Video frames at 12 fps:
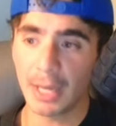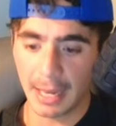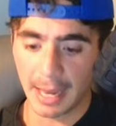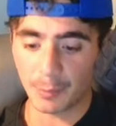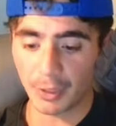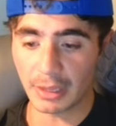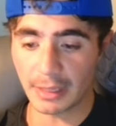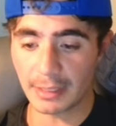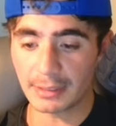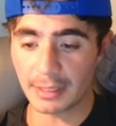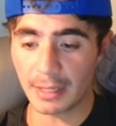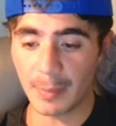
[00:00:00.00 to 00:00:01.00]
And with
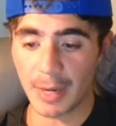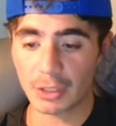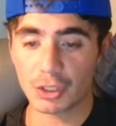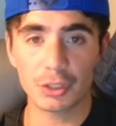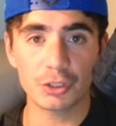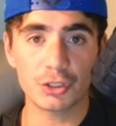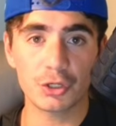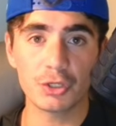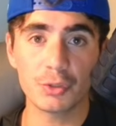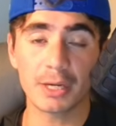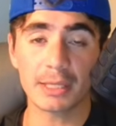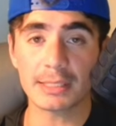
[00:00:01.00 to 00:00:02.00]
LinkedIn, I'm actually going to show
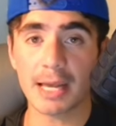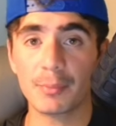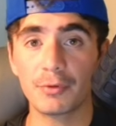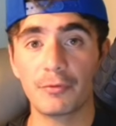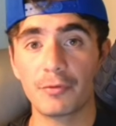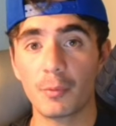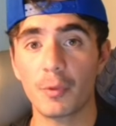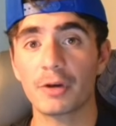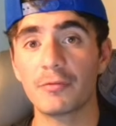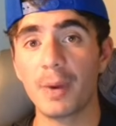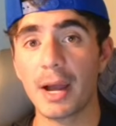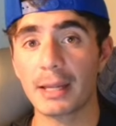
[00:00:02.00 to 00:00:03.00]
you an example from one
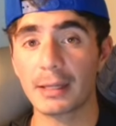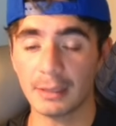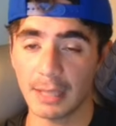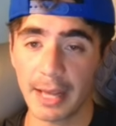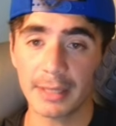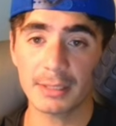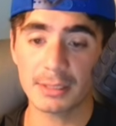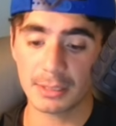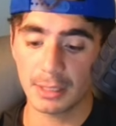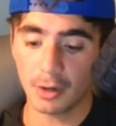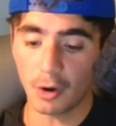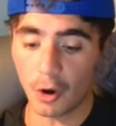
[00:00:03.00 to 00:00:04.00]
of my clients
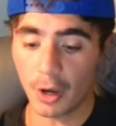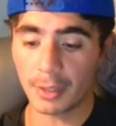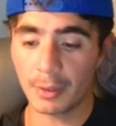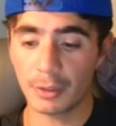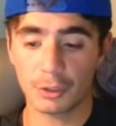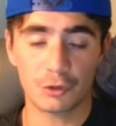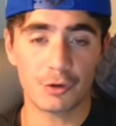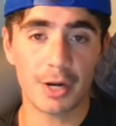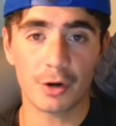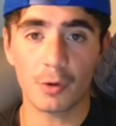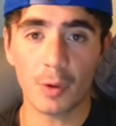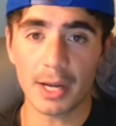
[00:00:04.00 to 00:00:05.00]
on
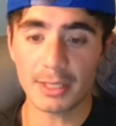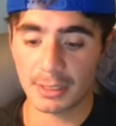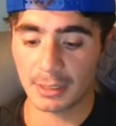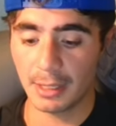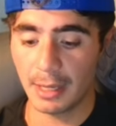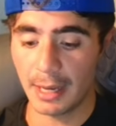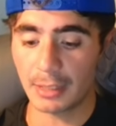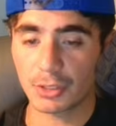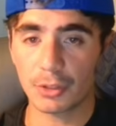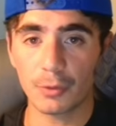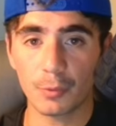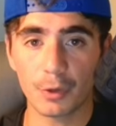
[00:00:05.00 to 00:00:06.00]
Creator OS. And
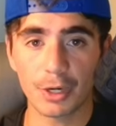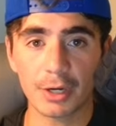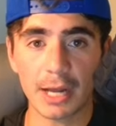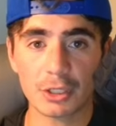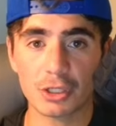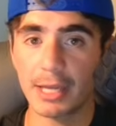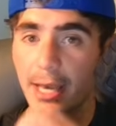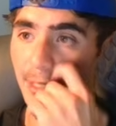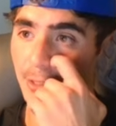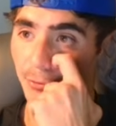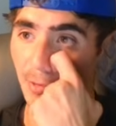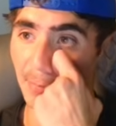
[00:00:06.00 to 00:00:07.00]
so we're going to actually head
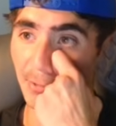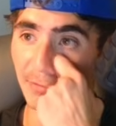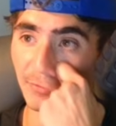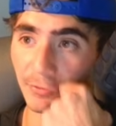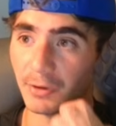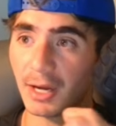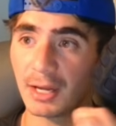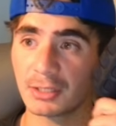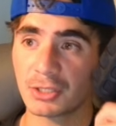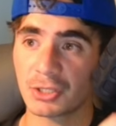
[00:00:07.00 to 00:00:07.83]
into Replit to